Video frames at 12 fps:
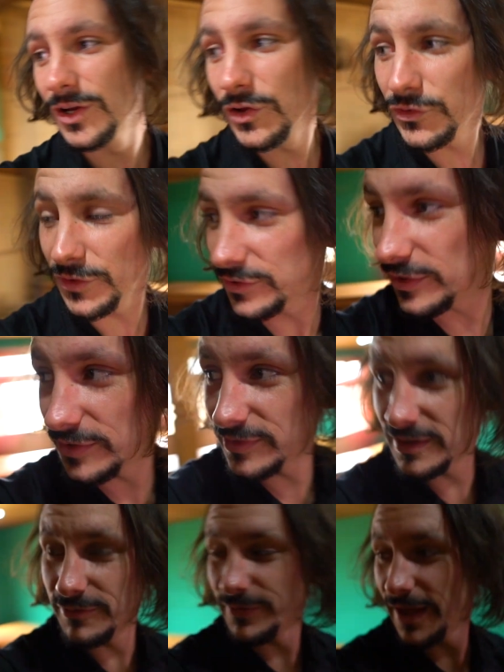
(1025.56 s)
So this is
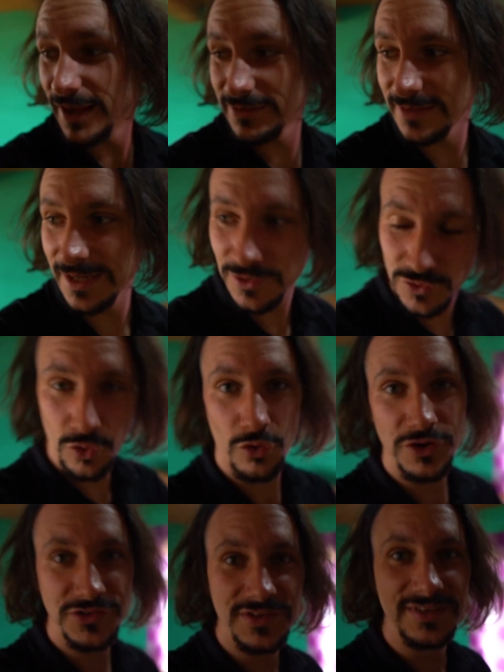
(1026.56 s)
the first like
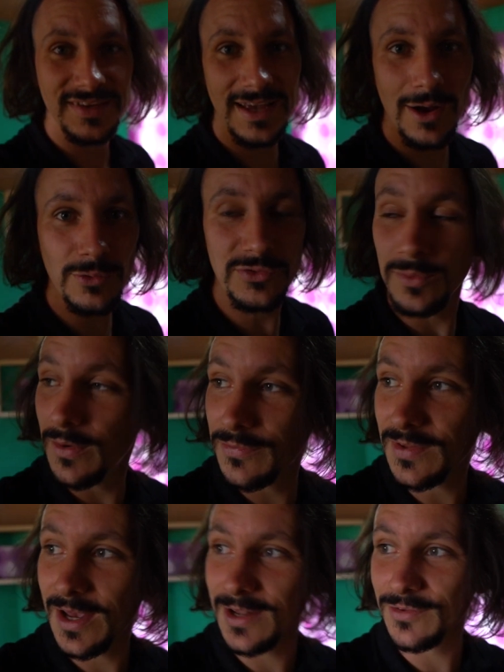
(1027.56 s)
touristy tea house that we have
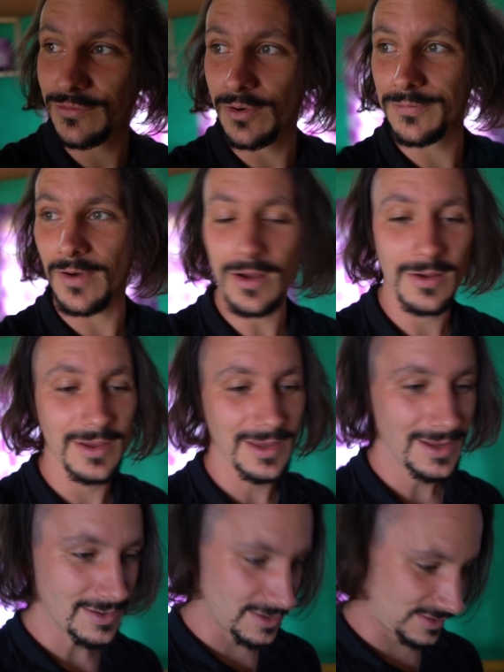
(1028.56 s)
stayed in so far.
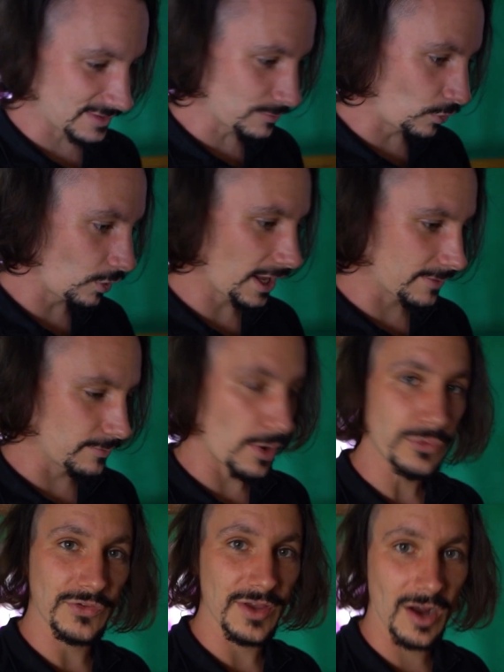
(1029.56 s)
This is more like
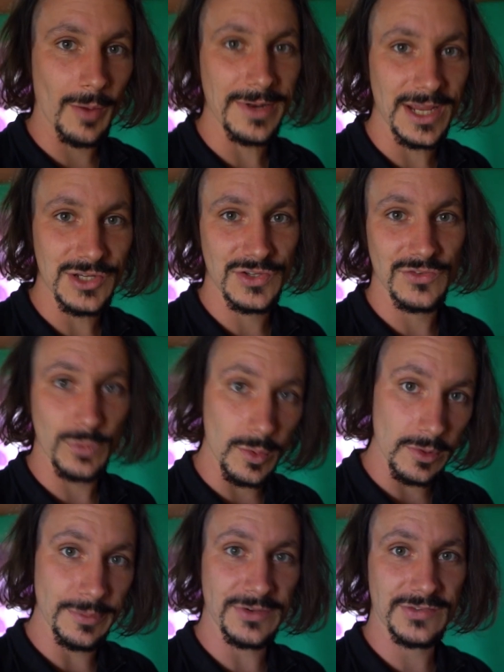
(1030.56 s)
most of the accommodations we
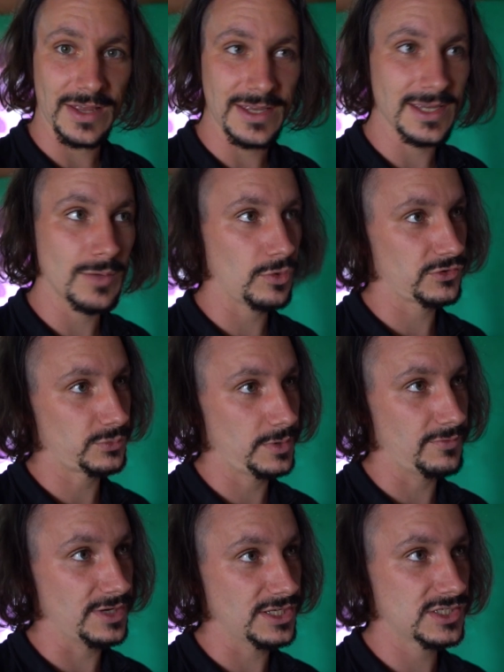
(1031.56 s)
will be staying in once we
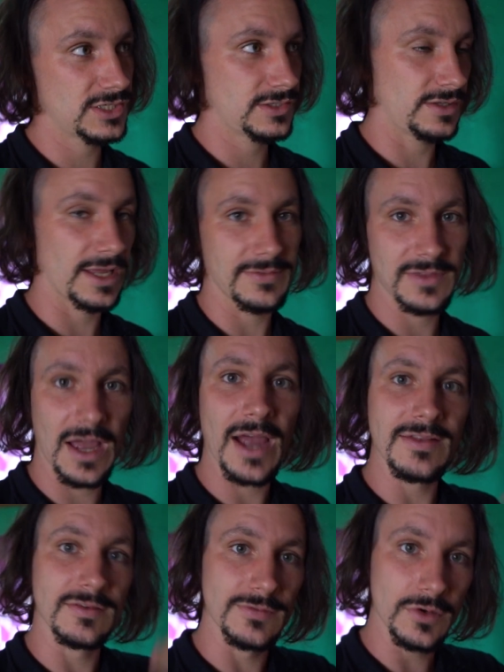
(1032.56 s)
reach like the
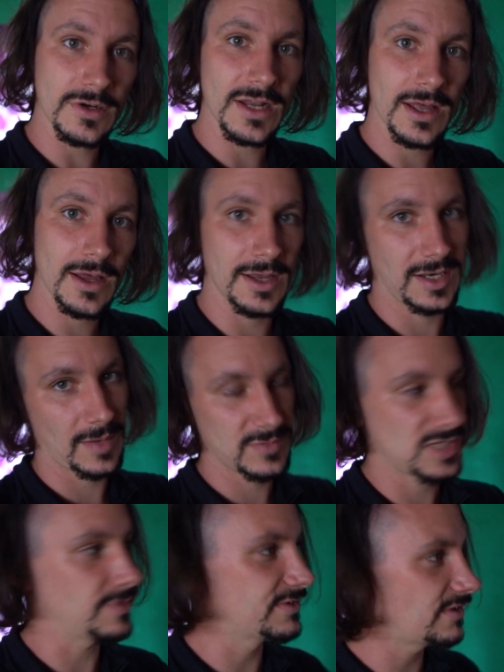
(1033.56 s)
height of Lukla and
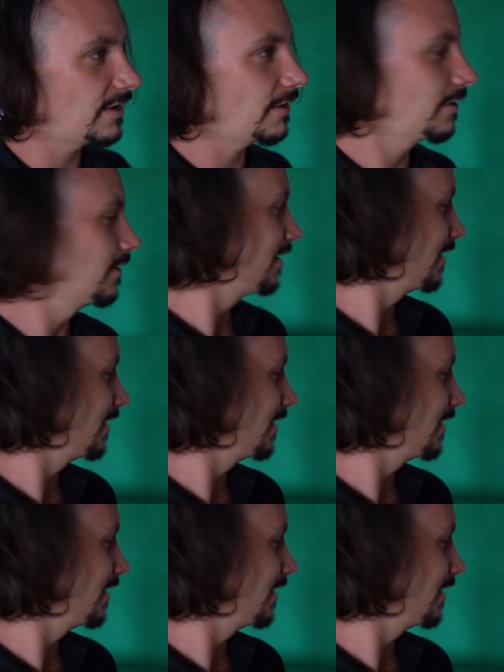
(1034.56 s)
Namche Bazaar.